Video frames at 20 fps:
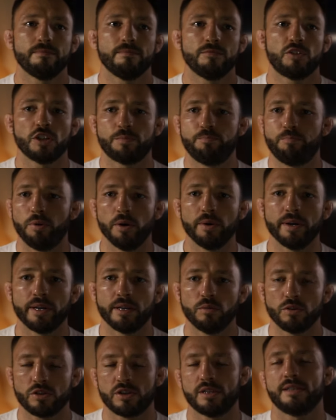just
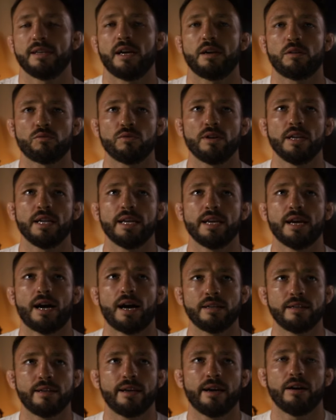booing, which is like really
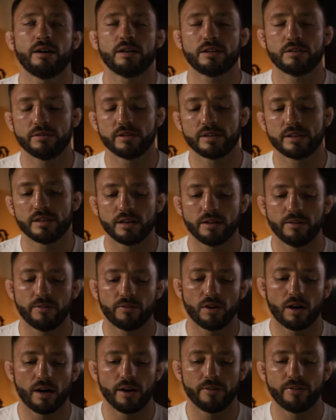uncharacteristic of
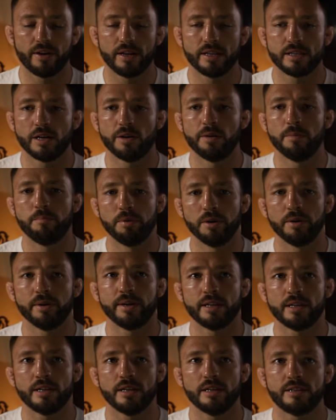Thai fans. They were
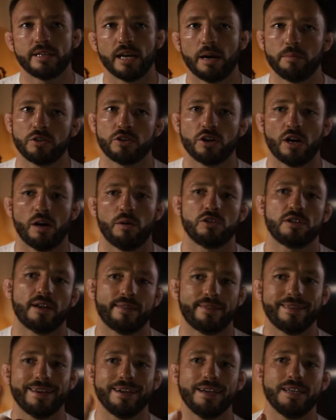booing Tanwachai, which I
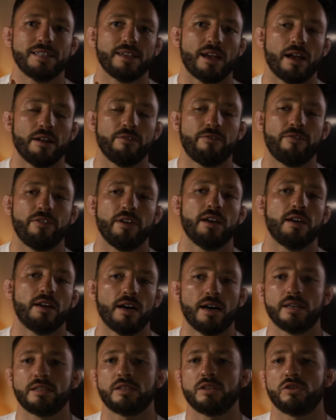think is unfair,
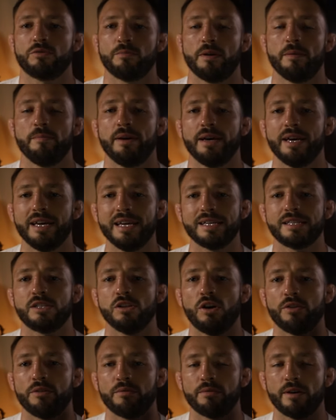guys, because remember, he is
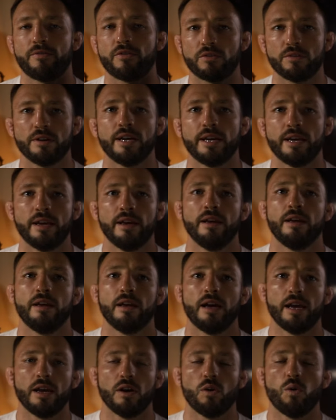not the referee
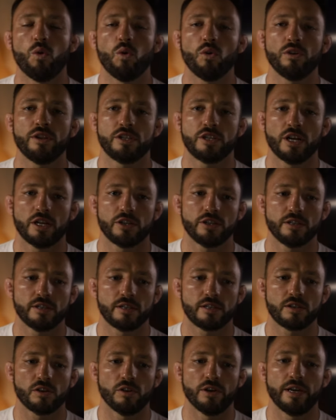or the judges,
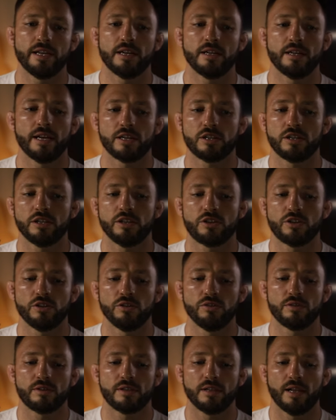so he didn't actually
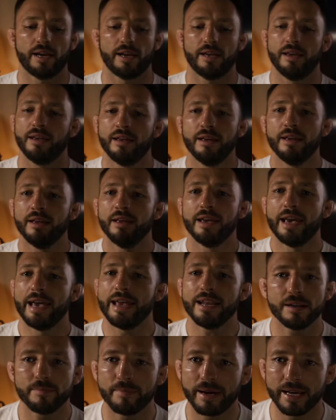choose, like, he
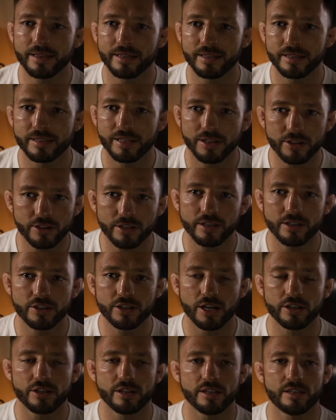didn't make the decision, the
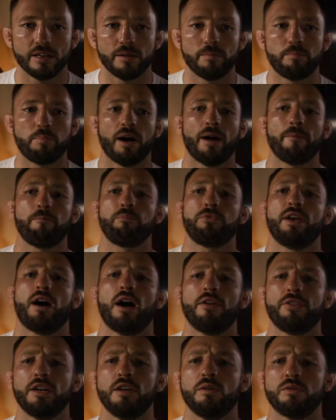judges did, but
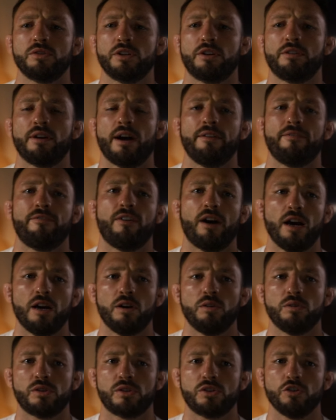I think it was a great fight.
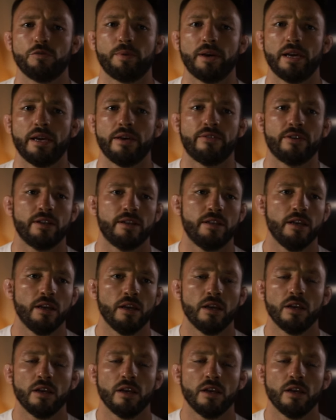It was super even.